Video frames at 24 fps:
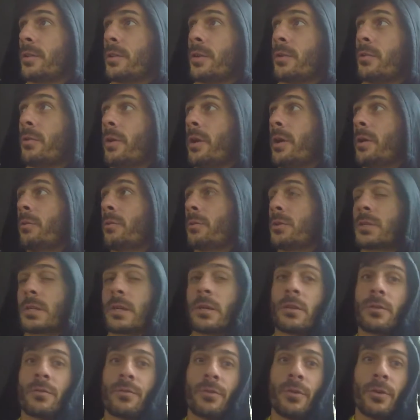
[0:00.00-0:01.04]
rowing was
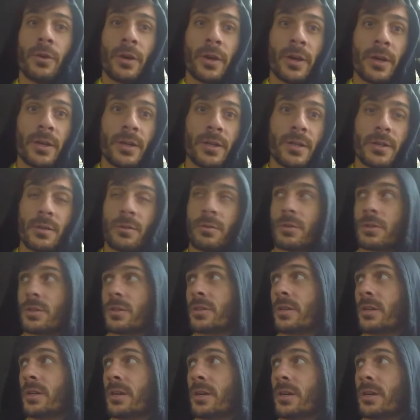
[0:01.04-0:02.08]
out of focus, it was
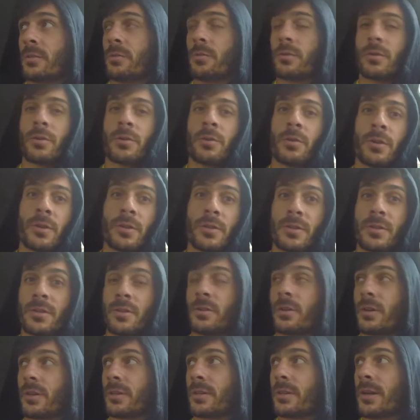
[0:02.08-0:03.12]
dark, we couldn't
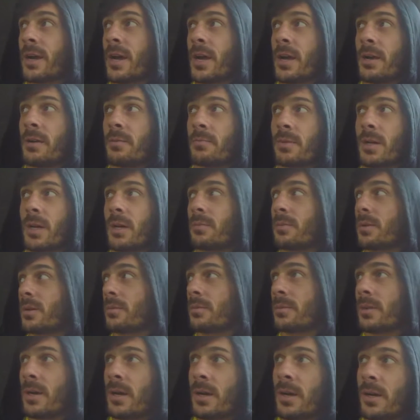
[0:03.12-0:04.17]
see your time, blah
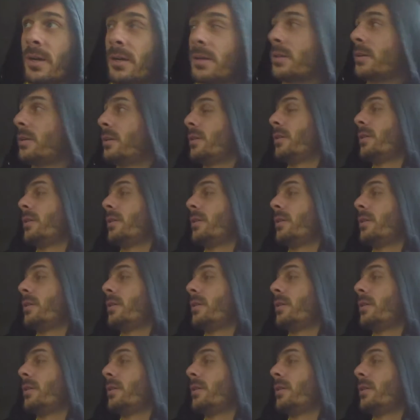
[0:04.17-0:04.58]
blah blah.